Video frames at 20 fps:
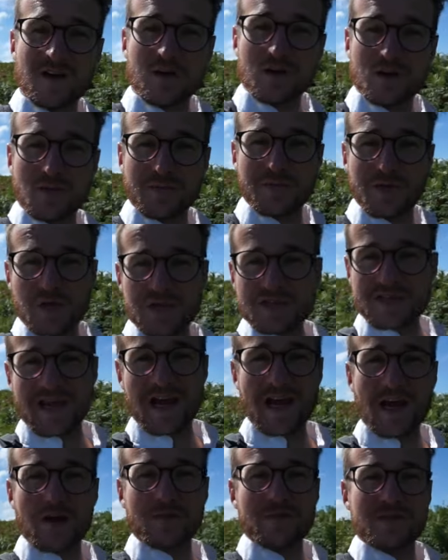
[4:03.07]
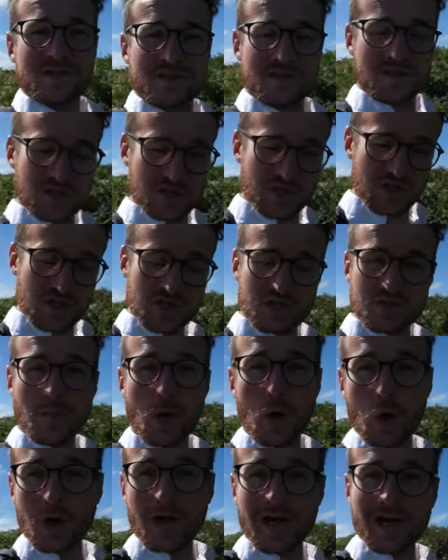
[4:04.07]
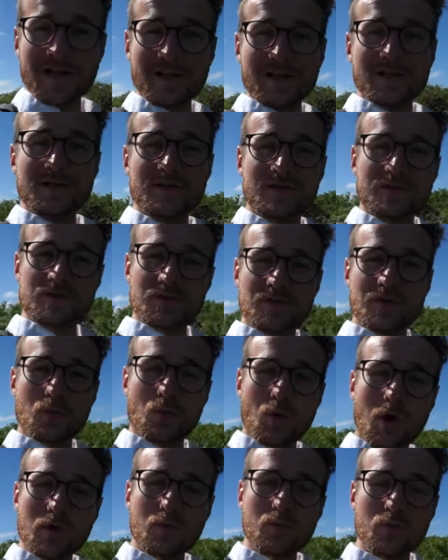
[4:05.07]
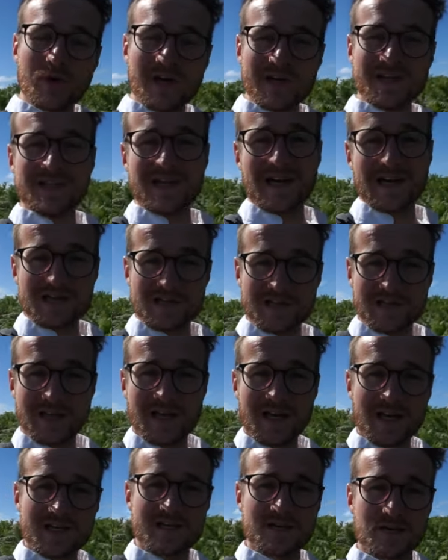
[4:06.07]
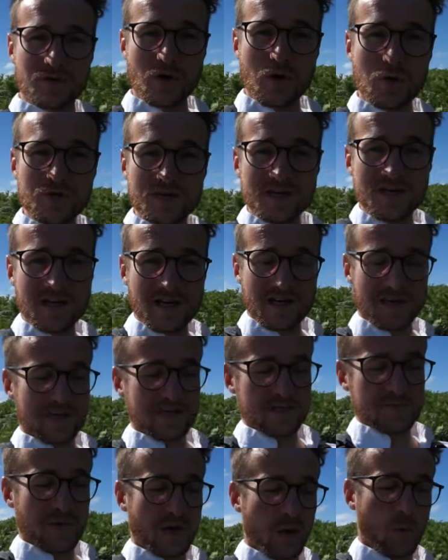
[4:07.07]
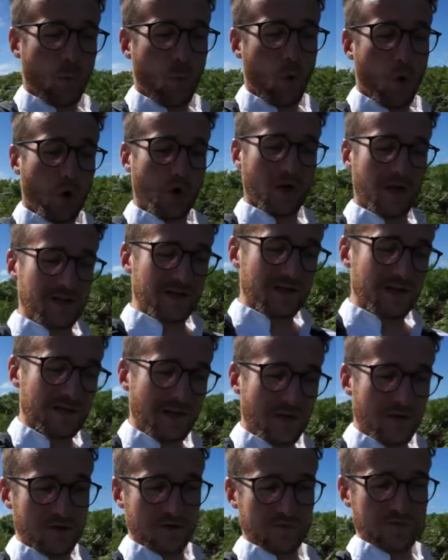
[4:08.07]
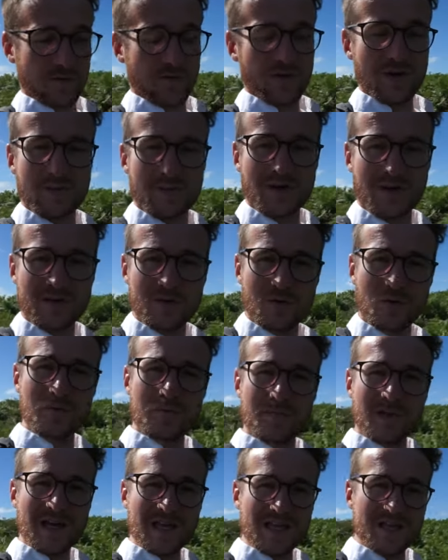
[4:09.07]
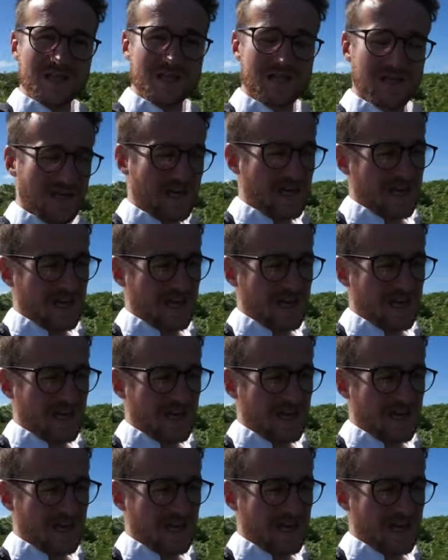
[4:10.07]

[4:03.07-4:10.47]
Now, because Herm is such a small island, there's only one way to actually get around it, and that's by walking. Now, if you want to bring your own bikes,